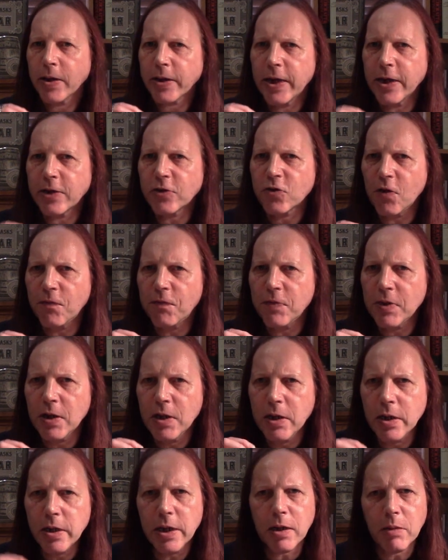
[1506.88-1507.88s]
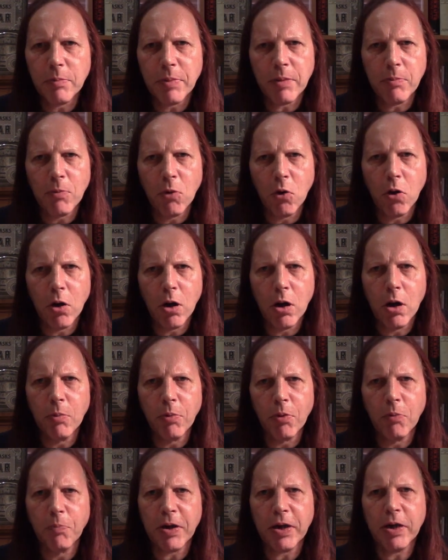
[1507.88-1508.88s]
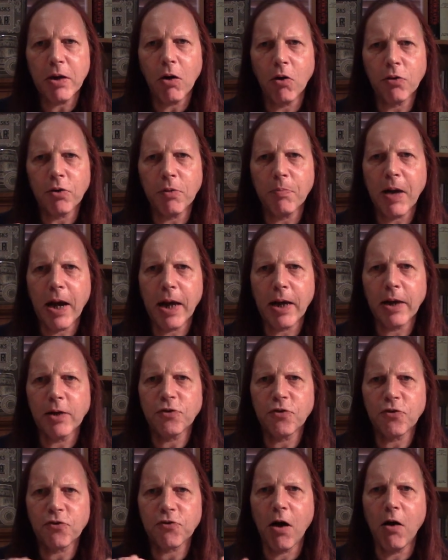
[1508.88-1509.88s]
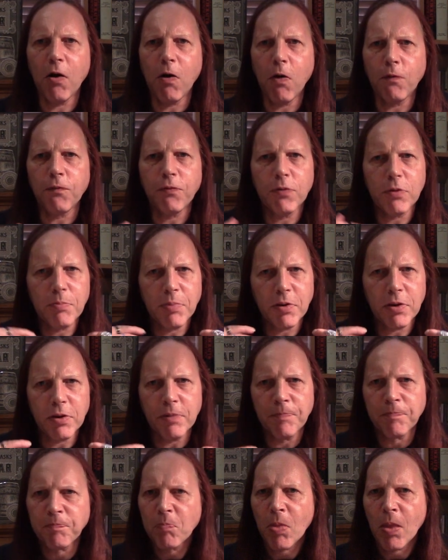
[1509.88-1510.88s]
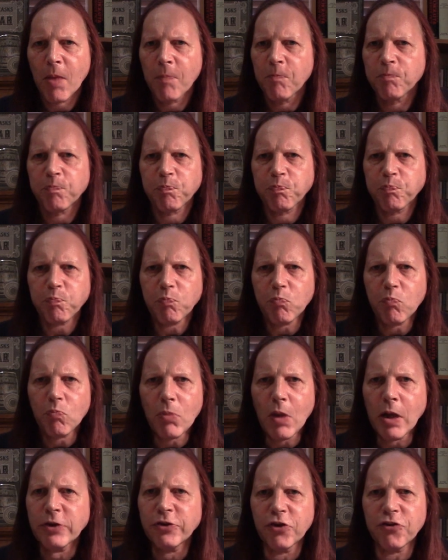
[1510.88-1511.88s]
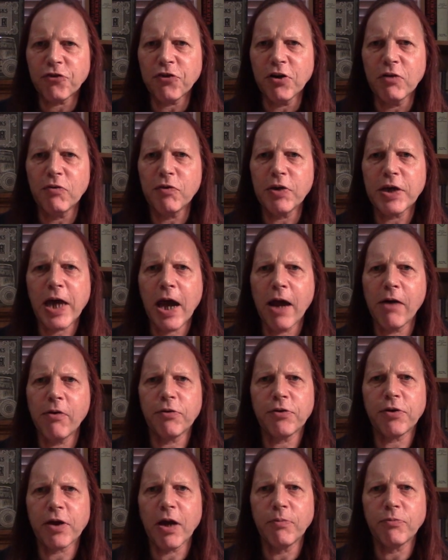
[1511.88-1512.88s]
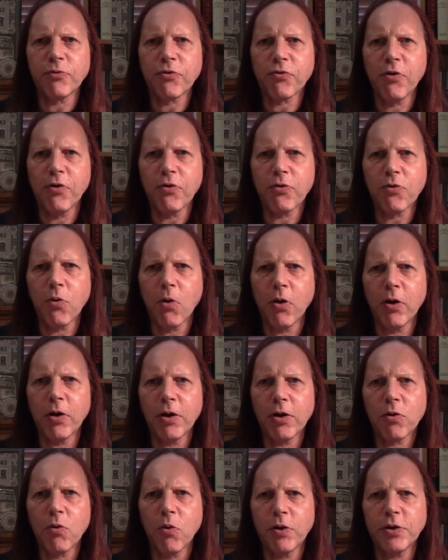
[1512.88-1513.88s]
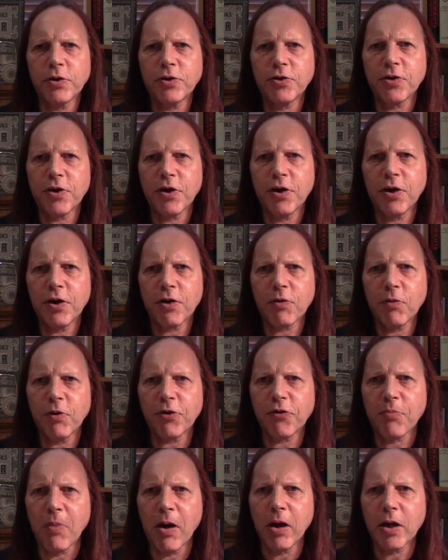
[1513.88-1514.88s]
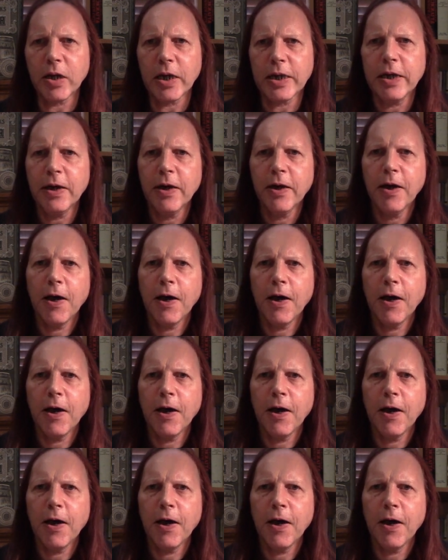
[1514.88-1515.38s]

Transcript: Kicks off with a little bit more herbal peat on the palate to start off with, but the distillery character comes through quite smartly.